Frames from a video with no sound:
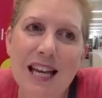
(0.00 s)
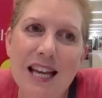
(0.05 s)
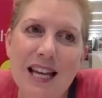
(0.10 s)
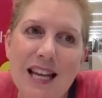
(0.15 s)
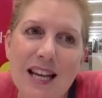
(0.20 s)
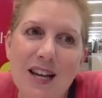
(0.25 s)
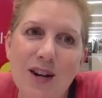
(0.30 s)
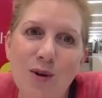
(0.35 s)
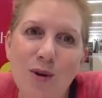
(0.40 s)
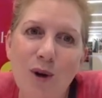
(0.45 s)

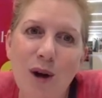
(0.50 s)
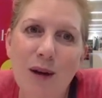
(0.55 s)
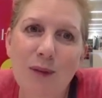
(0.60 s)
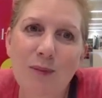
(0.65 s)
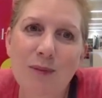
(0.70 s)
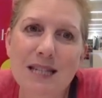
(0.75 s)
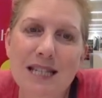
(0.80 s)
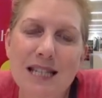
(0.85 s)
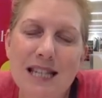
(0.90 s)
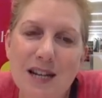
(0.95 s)

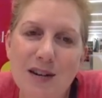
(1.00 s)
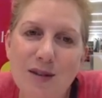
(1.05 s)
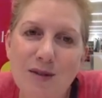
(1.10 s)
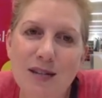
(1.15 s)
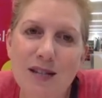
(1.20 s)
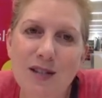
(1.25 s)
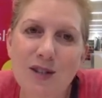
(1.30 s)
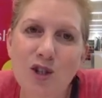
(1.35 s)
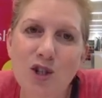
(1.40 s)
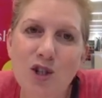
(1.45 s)
crime
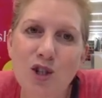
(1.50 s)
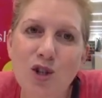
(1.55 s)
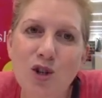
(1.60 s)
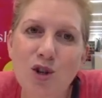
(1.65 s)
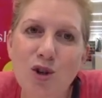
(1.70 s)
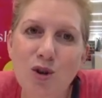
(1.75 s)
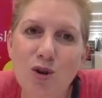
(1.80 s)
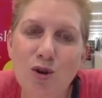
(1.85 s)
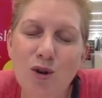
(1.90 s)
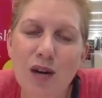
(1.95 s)
series
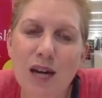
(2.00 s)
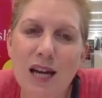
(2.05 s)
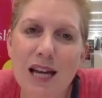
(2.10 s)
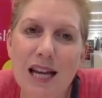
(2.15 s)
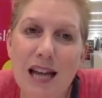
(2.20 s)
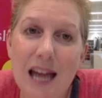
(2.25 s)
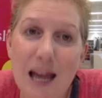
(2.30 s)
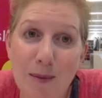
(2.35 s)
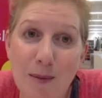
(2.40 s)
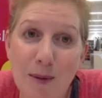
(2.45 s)
do
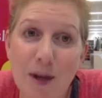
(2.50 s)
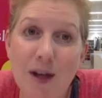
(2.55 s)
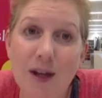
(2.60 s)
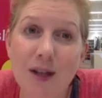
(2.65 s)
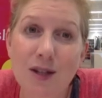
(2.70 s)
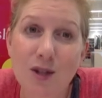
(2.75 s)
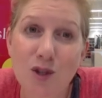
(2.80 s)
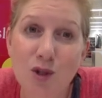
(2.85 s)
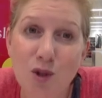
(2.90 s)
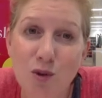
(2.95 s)
enable
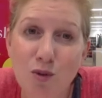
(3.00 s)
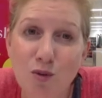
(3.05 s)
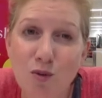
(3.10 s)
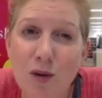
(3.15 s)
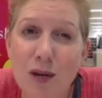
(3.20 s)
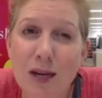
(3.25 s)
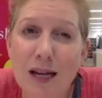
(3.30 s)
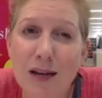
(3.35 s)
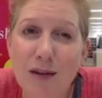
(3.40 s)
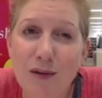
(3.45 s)
us to
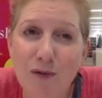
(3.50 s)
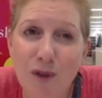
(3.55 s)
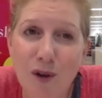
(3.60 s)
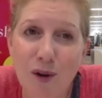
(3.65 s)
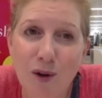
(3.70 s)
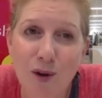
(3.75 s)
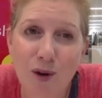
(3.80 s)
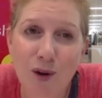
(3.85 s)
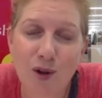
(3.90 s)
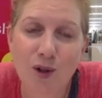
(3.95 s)
really
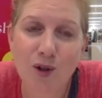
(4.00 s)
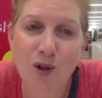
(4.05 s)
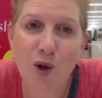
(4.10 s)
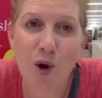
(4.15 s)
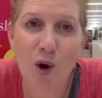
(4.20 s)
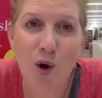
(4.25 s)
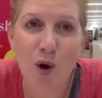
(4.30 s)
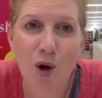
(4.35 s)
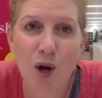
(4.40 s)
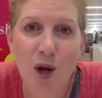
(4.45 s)
focus
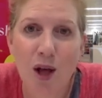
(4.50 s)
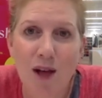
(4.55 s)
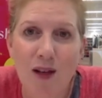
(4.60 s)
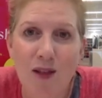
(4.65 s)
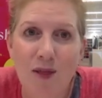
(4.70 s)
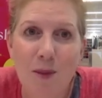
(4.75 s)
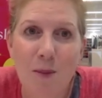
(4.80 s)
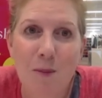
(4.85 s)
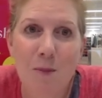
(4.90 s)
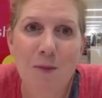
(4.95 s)
on
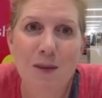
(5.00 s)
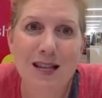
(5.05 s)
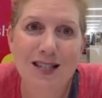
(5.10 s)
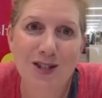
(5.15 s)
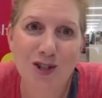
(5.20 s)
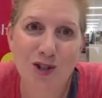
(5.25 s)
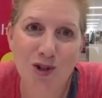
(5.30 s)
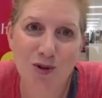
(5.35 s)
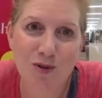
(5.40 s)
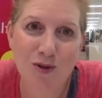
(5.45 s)
the
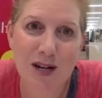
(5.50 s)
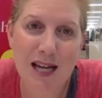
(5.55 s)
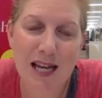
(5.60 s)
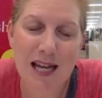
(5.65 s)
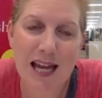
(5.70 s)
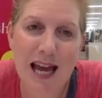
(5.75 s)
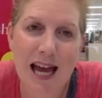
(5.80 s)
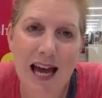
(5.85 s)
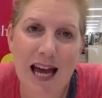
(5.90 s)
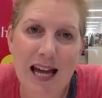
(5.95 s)

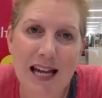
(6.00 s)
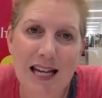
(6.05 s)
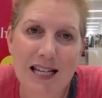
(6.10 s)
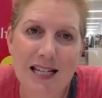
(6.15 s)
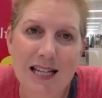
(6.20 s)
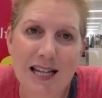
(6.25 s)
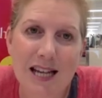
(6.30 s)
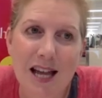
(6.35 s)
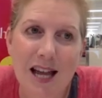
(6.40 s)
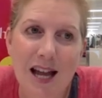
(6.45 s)
mystery,
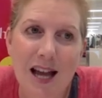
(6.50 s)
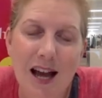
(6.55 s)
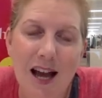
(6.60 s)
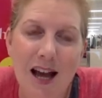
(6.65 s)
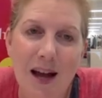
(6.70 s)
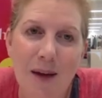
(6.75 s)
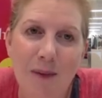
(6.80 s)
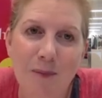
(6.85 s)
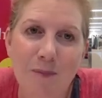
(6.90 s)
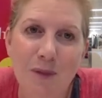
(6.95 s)
and
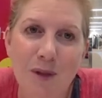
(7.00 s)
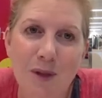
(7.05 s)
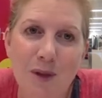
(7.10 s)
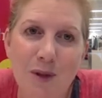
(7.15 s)
the